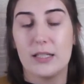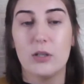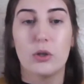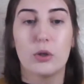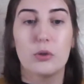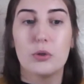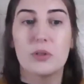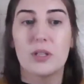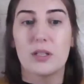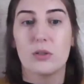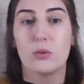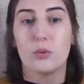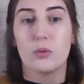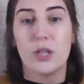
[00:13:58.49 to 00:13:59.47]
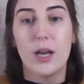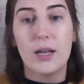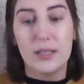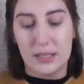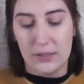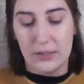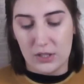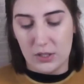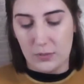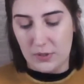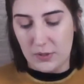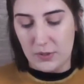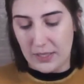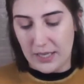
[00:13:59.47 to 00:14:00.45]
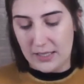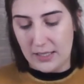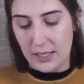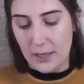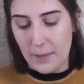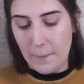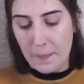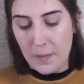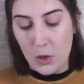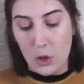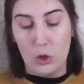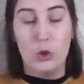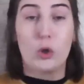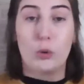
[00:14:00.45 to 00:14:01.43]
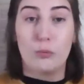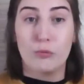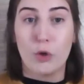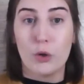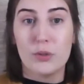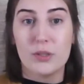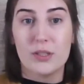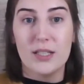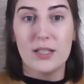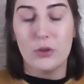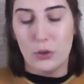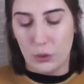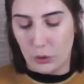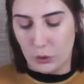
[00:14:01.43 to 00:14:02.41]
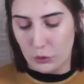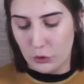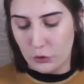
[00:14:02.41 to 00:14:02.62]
You can use it as an alternative to spaghetti. You can roast it, you can